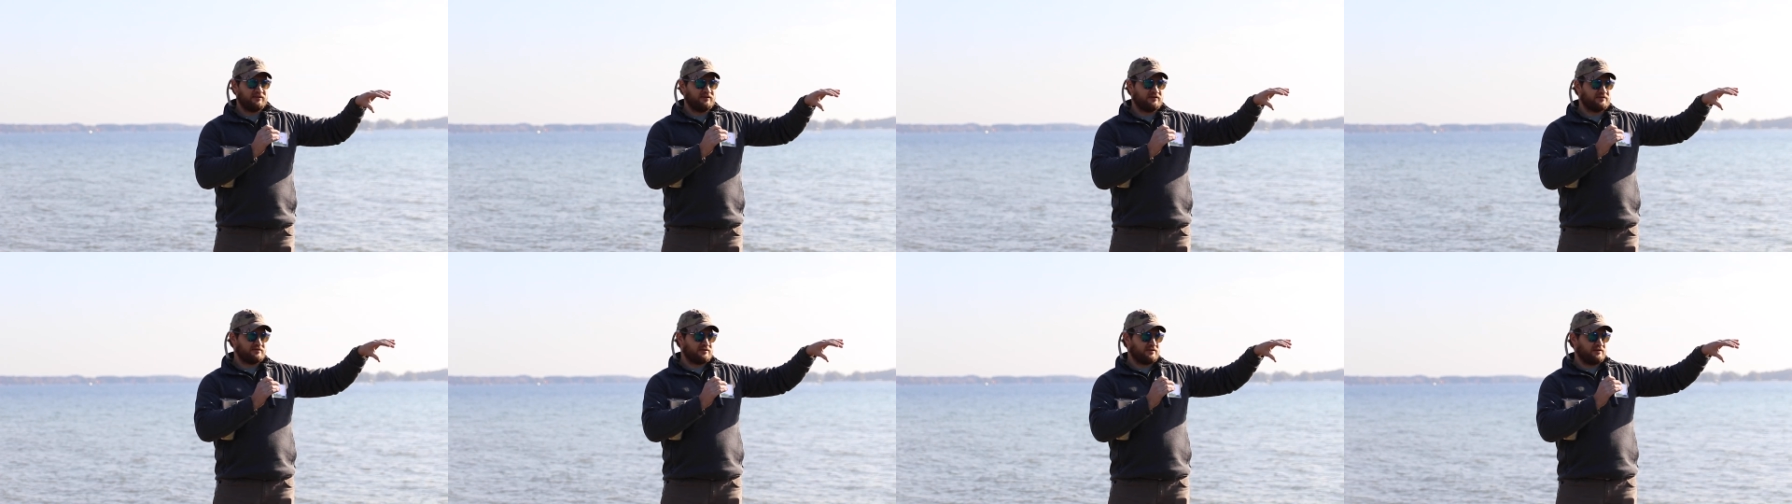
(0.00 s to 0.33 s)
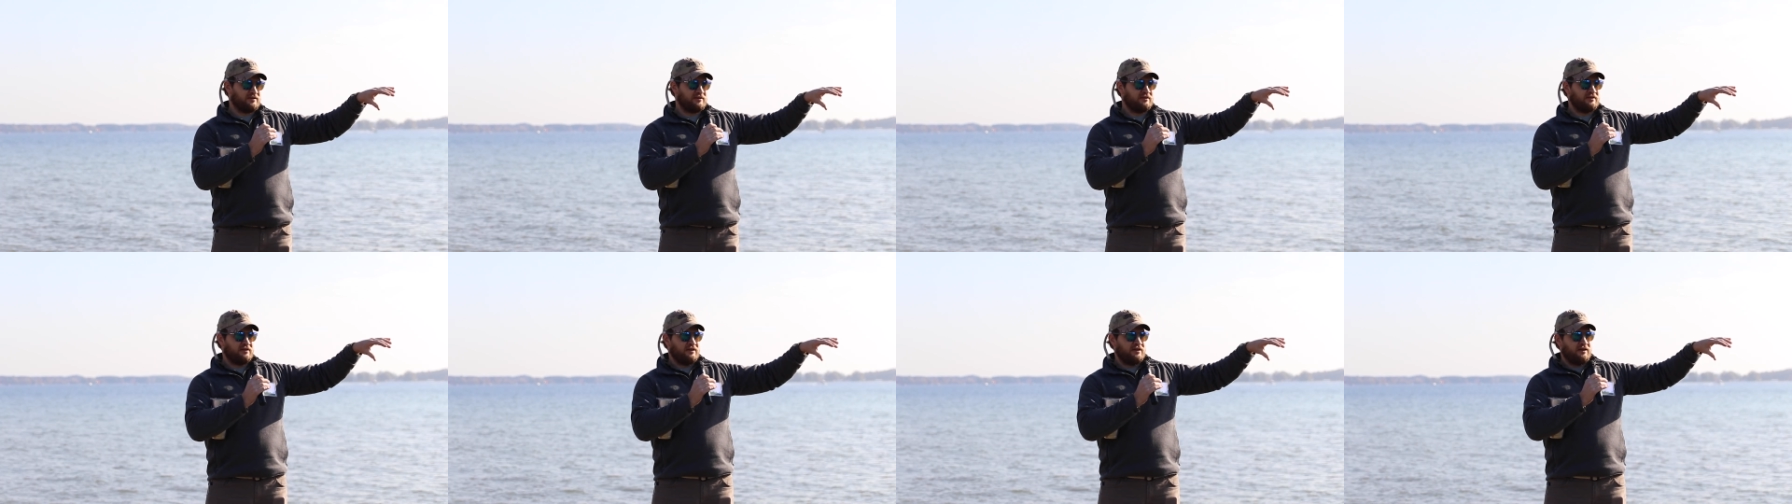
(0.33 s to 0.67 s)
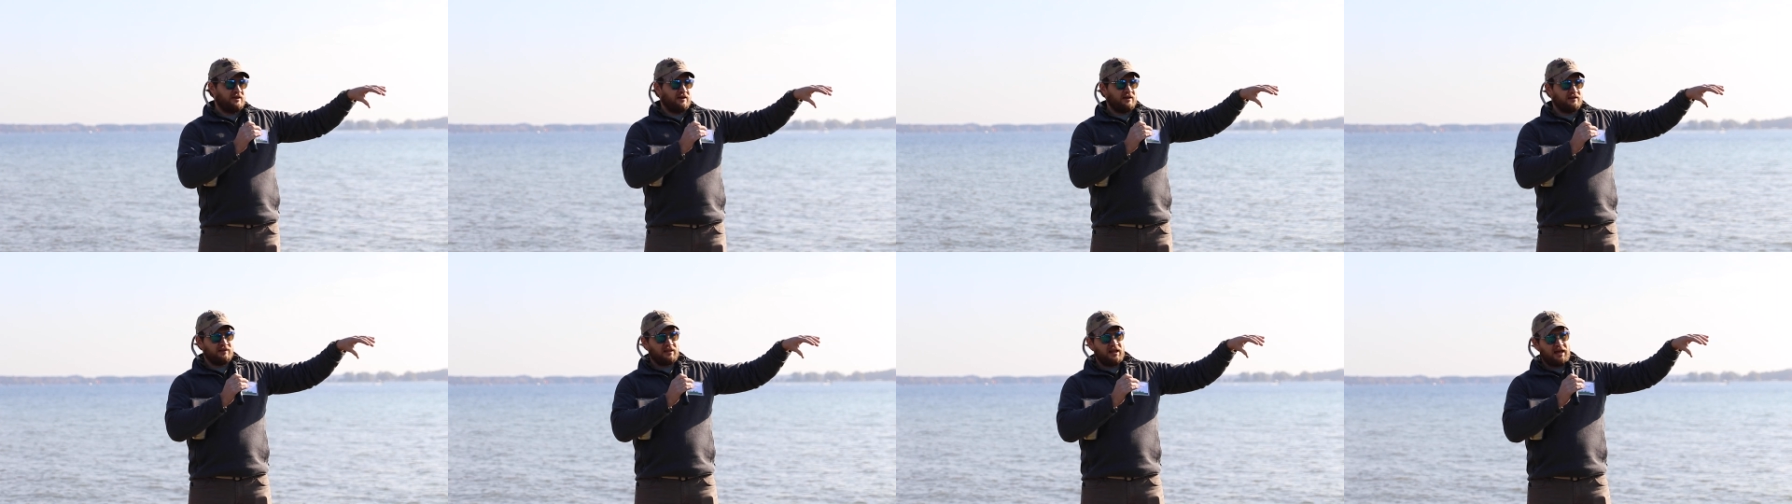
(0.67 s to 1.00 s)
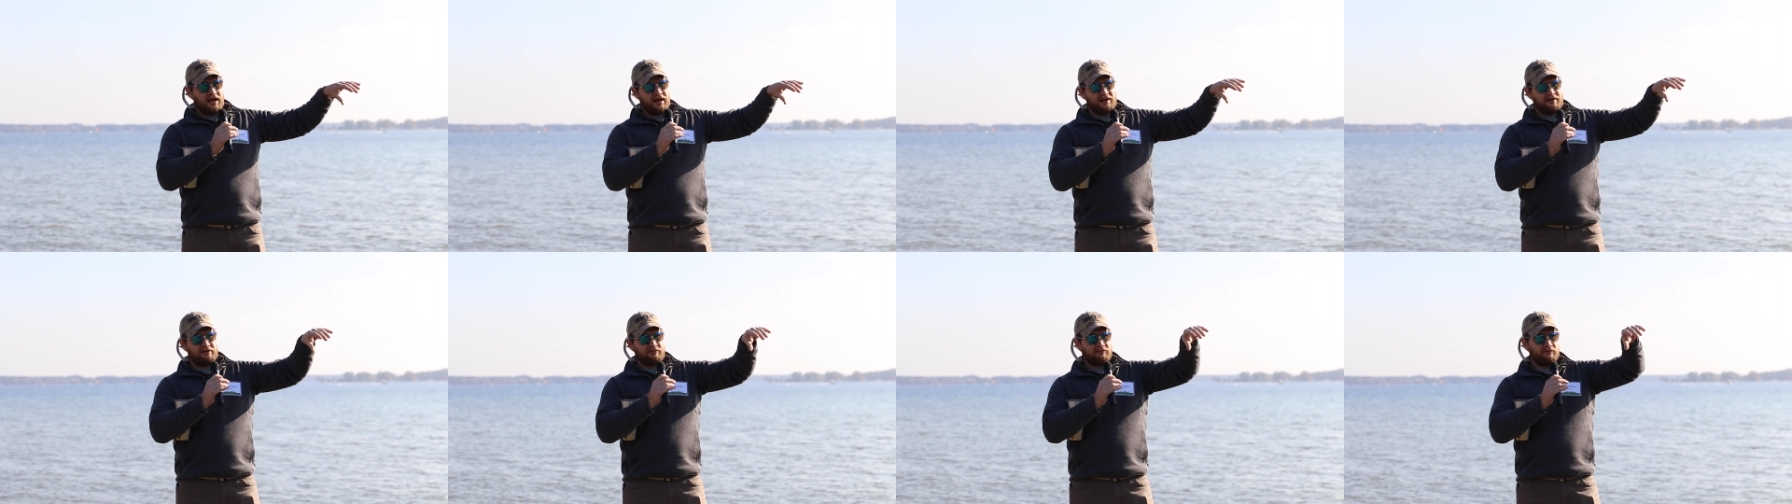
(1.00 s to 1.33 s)
There's a, a
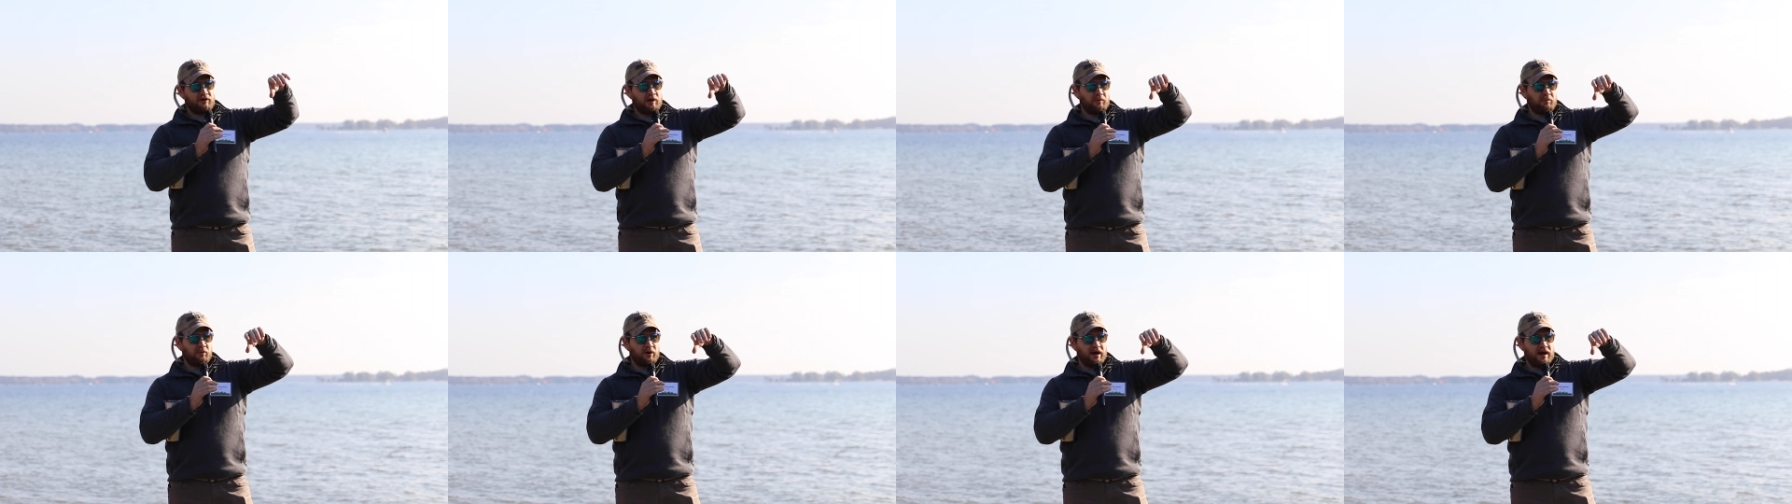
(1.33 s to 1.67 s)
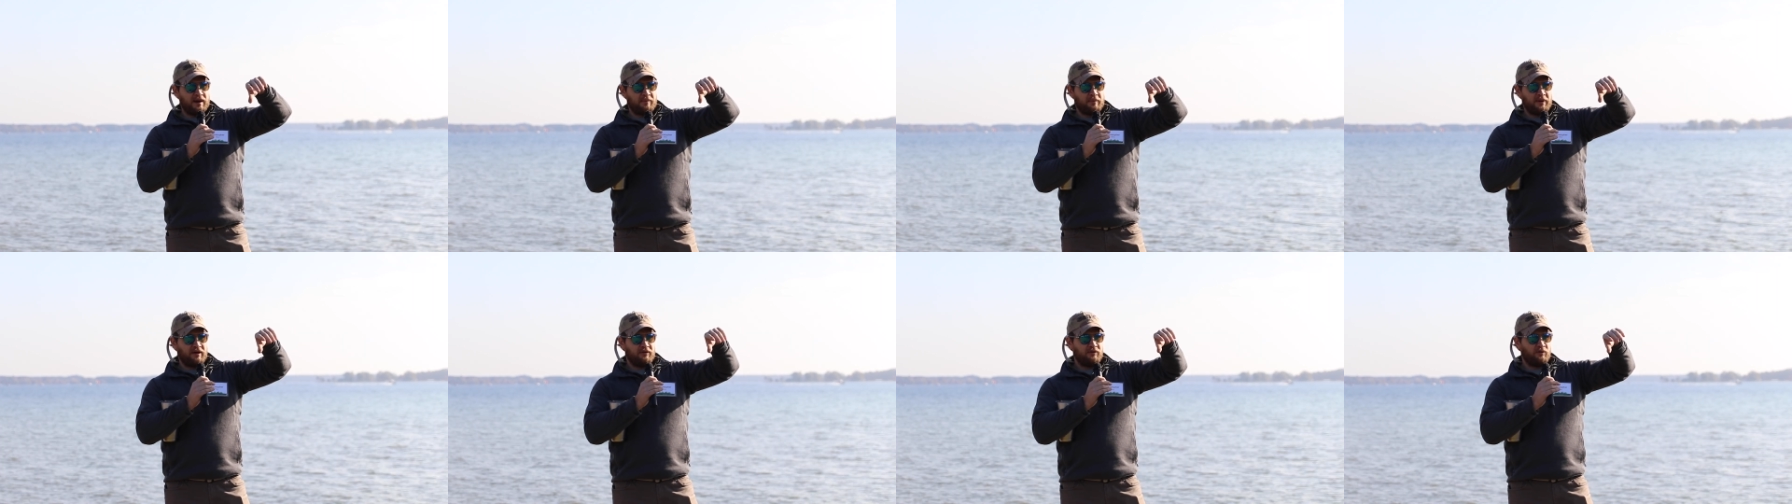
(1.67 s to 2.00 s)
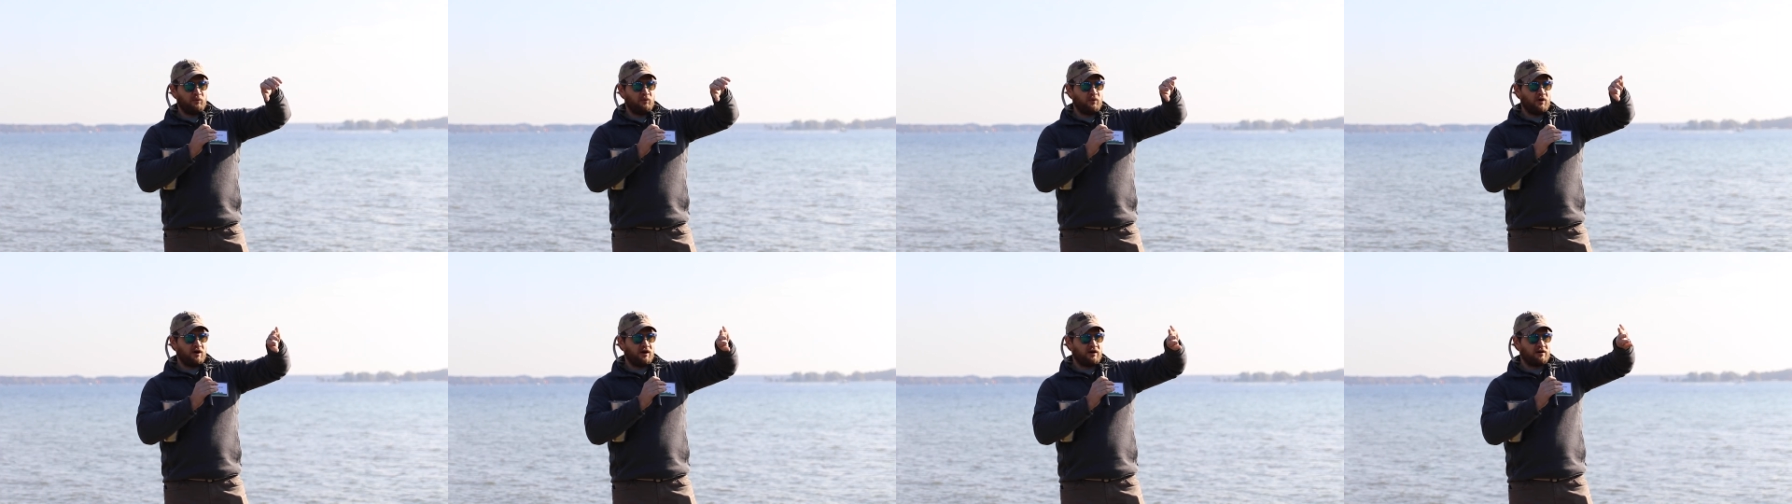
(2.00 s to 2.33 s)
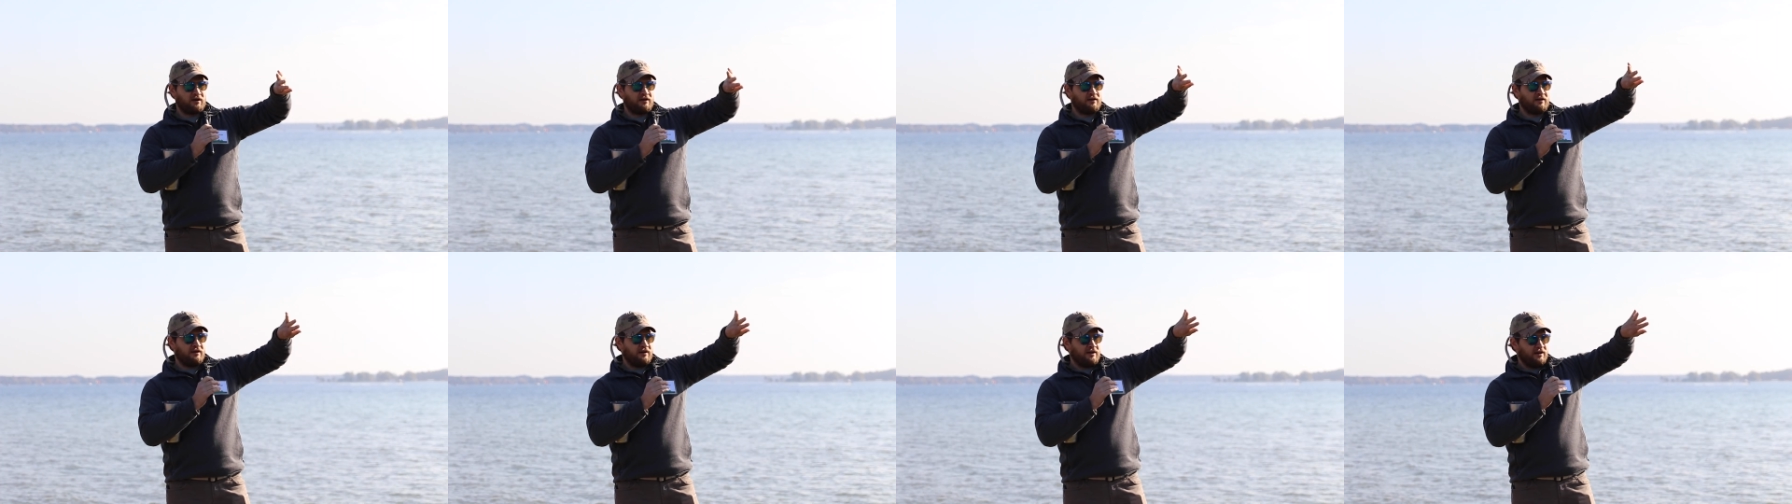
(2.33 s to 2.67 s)
line of riprap out in the
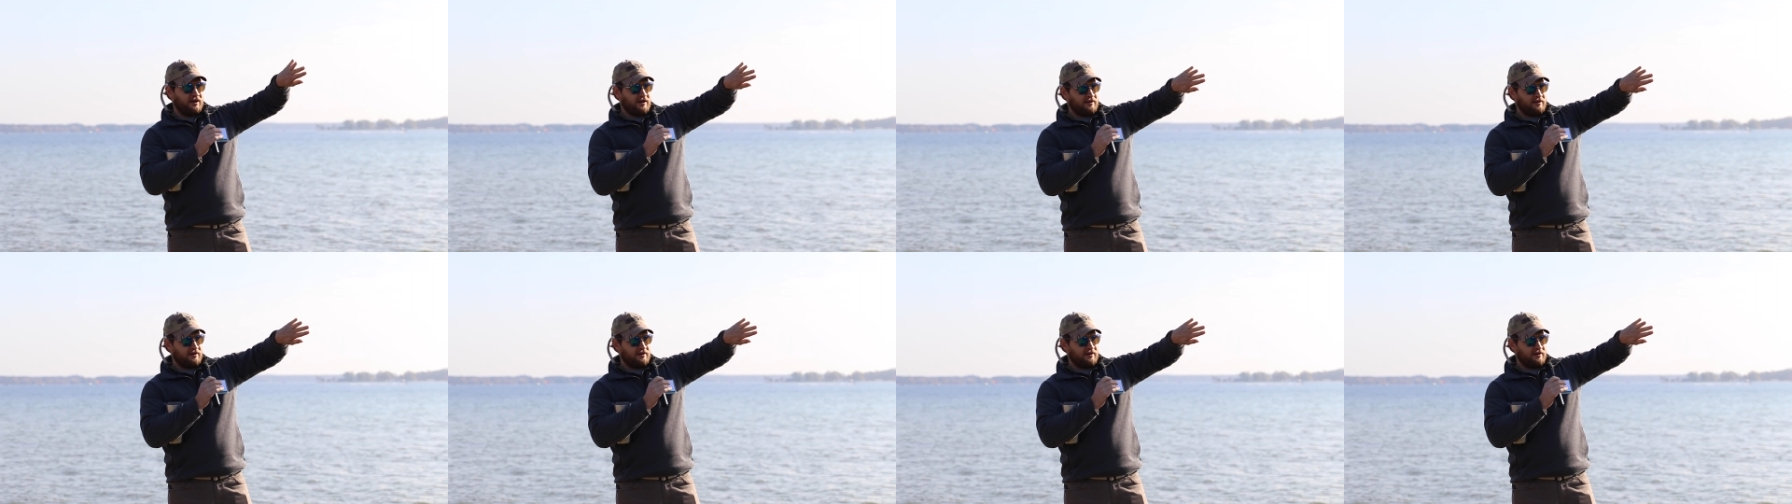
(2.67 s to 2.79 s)
water,